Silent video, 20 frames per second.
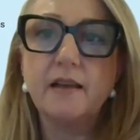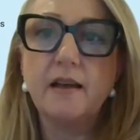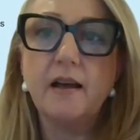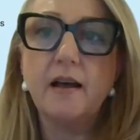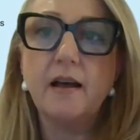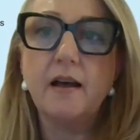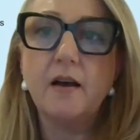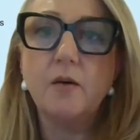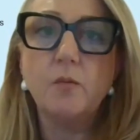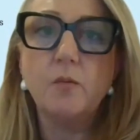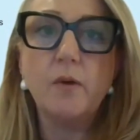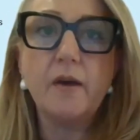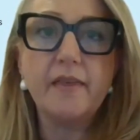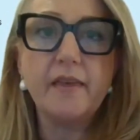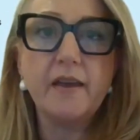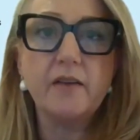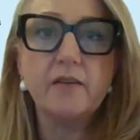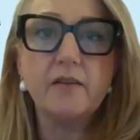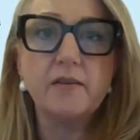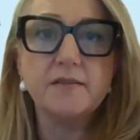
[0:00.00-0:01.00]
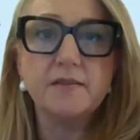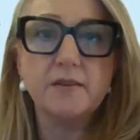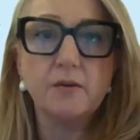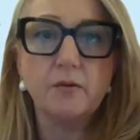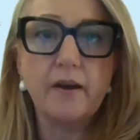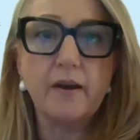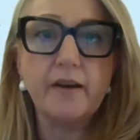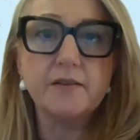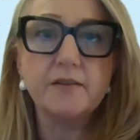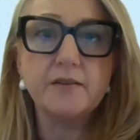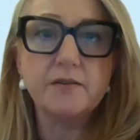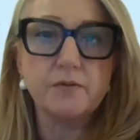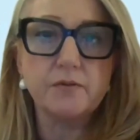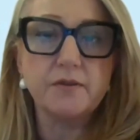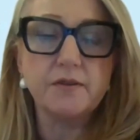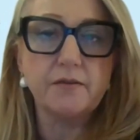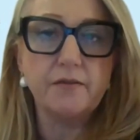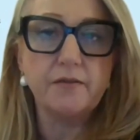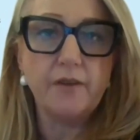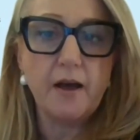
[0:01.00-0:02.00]
where there is the greatest
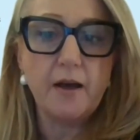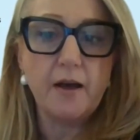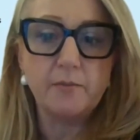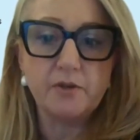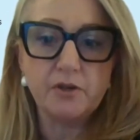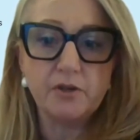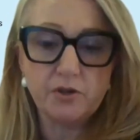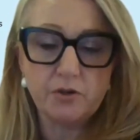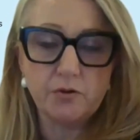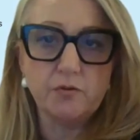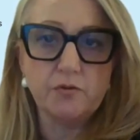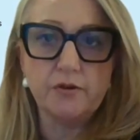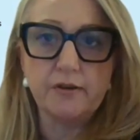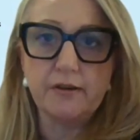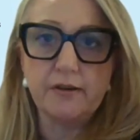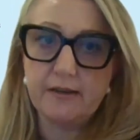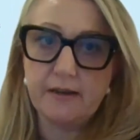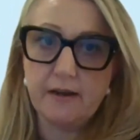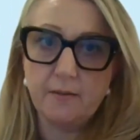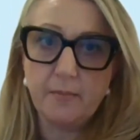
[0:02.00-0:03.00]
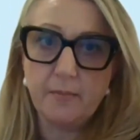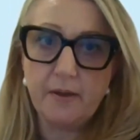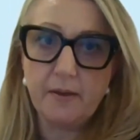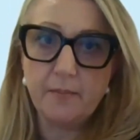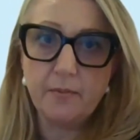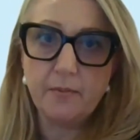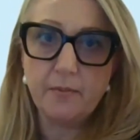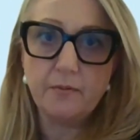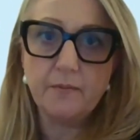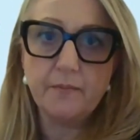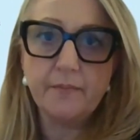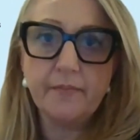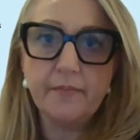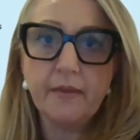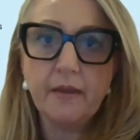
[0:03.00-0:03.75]
risk of harm to children and young people.